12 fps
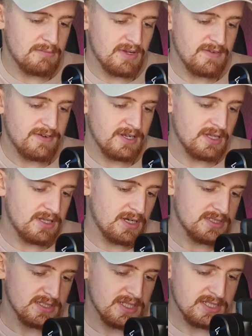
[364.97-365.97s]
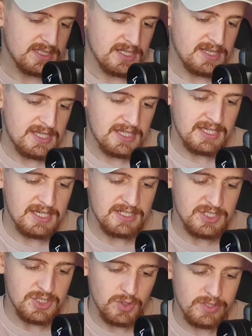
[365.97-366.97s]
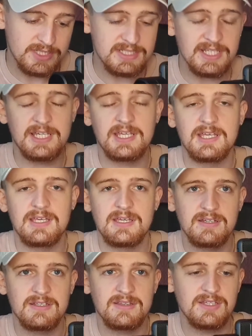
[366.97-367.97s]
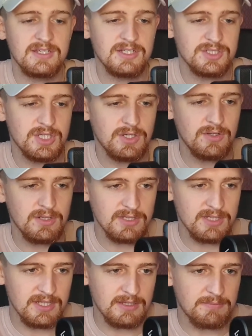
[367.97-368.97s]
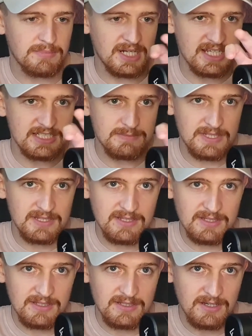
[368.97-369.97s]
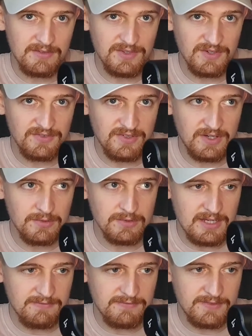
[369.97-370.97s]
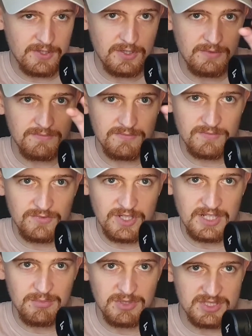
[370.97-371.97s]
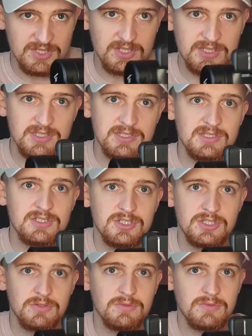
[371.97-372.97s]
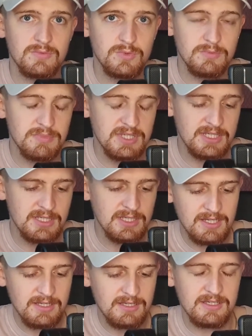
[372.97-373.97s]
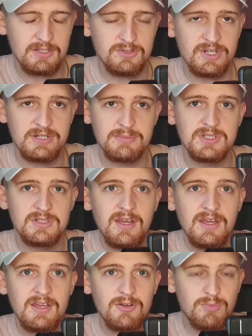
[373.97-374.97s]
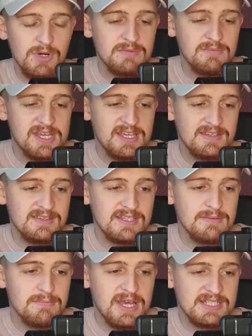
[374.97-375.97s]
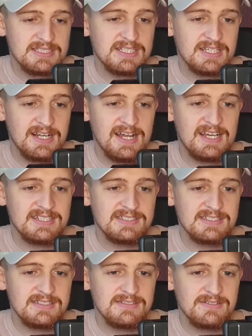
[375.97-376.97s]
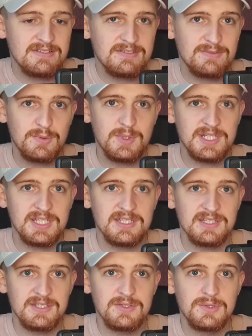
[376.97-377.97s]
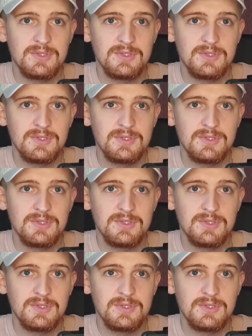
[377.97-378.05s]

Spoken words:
final thoughts on this: I think a joystick to control the placement of your phone for really precise shooting would be incredible. It would probably make it the best in class for what it can do.